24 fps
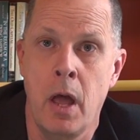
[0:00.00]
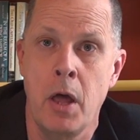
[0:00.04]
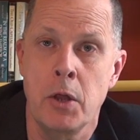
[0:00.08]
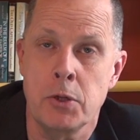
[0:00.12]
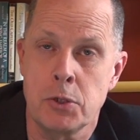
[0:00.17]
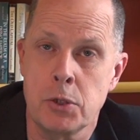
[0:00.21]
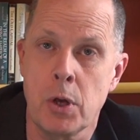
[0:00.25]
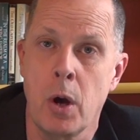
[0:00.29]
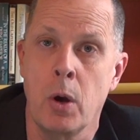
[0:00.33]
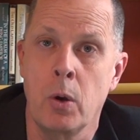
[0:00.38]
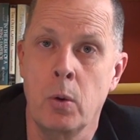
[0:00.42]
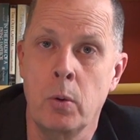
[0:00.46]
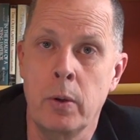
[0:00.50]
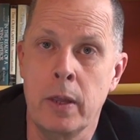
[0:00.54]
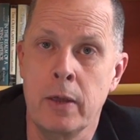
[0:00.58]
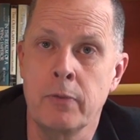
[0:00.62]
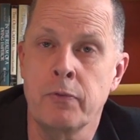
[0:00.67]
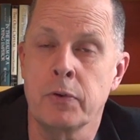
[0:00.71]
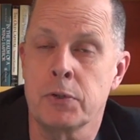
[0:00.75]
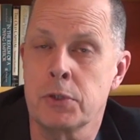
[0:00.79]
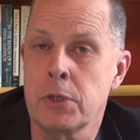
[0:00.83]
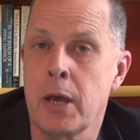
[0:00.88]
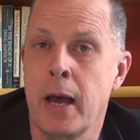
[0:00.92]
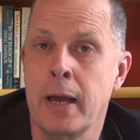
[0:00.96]
So
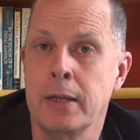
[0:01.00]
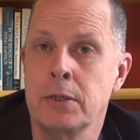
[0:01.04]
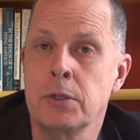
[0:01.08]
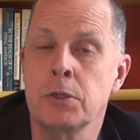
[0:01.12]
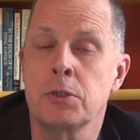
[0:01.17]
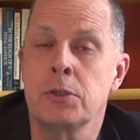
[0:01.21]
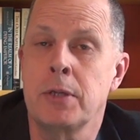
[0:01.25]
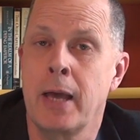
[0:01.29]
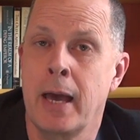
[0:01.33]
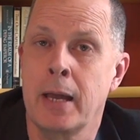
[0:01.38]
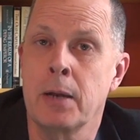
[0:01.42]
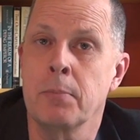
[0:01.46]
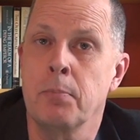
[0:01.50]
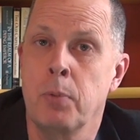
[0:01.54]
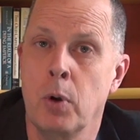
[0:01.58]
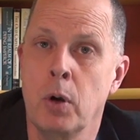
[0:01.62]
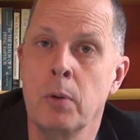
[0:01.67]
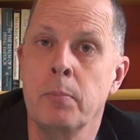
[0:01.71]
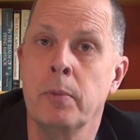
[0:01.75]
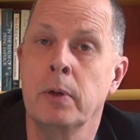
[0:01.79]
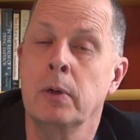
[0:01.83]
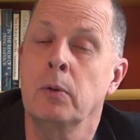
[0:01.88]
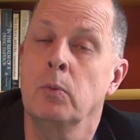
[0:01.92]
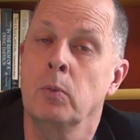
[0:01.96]
if a scientist had a
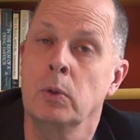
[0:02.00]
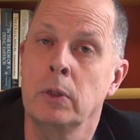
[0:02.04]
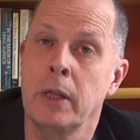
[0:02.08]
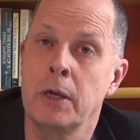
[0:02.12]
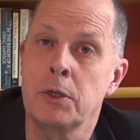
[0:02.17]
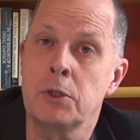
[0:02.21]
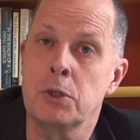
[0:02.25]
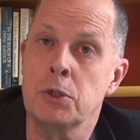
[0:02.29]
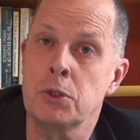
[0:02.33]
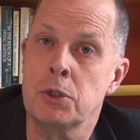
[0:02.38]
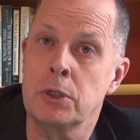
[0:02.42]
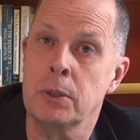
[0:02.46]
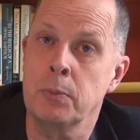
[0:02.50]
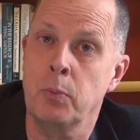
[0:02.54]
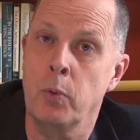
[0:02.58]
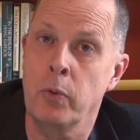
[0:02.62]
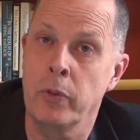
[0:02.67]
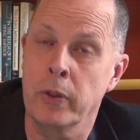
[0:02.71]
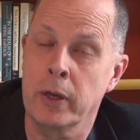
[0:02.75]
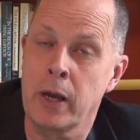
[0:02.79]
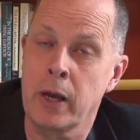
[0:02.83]
permanent relationship with the